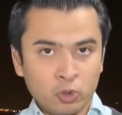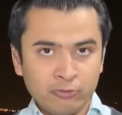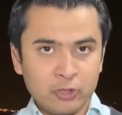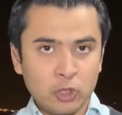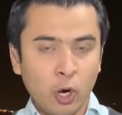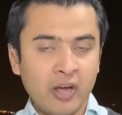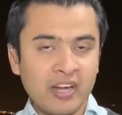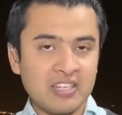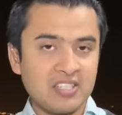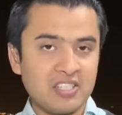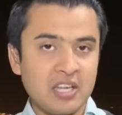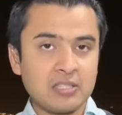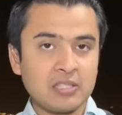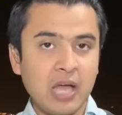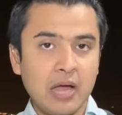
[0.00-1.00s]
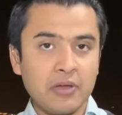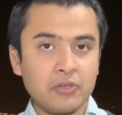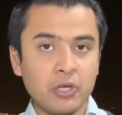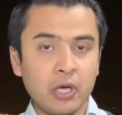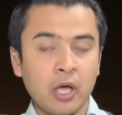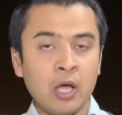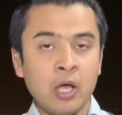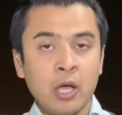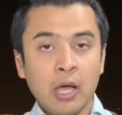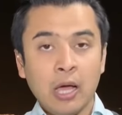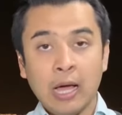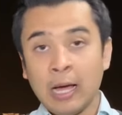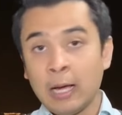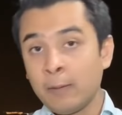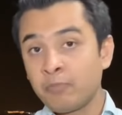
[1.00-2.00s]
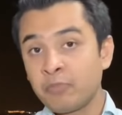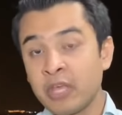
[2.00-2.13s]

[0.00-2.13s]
to WION and saying that uh,